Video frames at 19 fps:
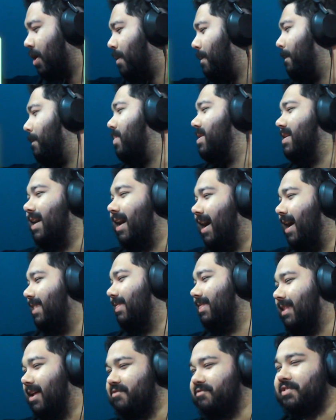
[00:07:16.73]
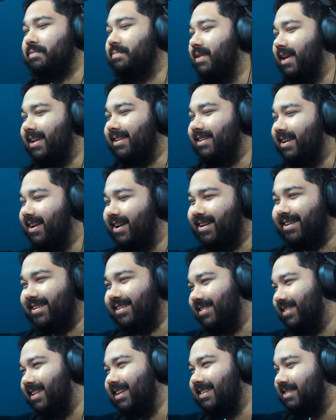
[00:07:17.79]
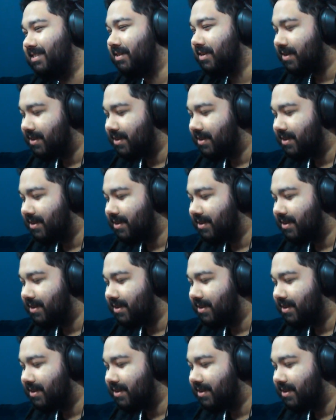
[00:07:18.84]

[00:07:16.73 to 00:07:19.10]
but I love it, man. These...